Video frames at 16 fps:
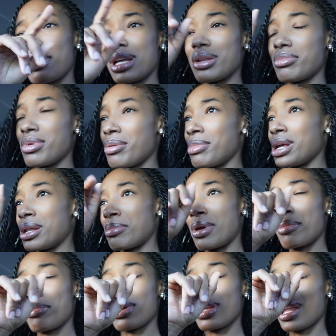And
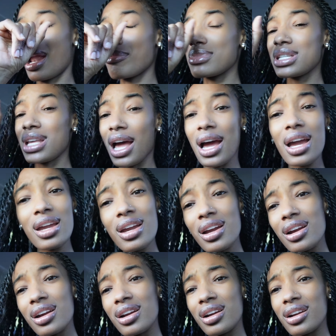I'm
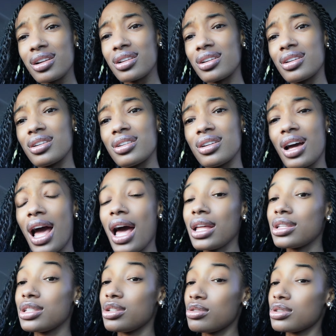tired. I
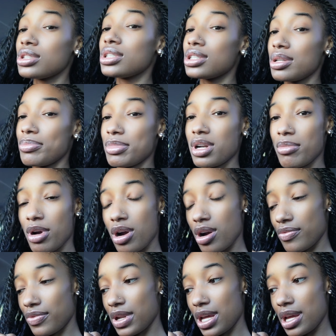usually sleep in on my
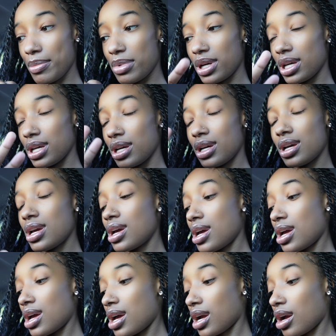off day, but
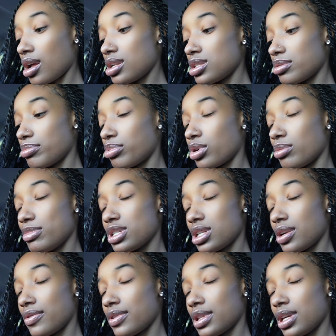got these appointments
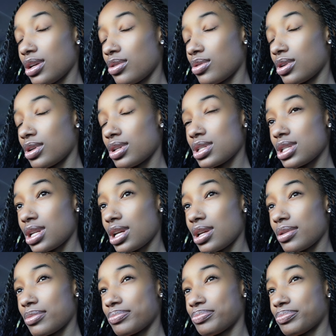and everything going on
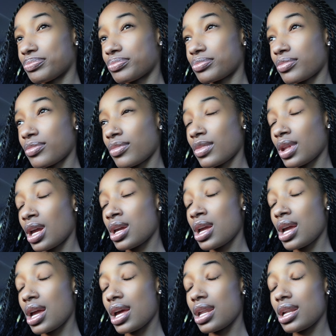today.
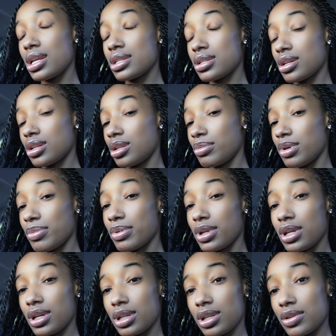And it is good to be
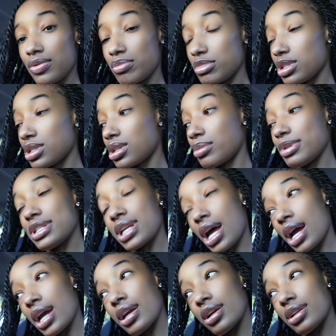productive. I'm just going to be
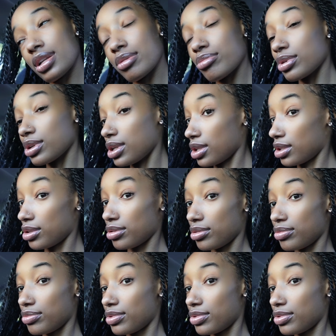tired and productive.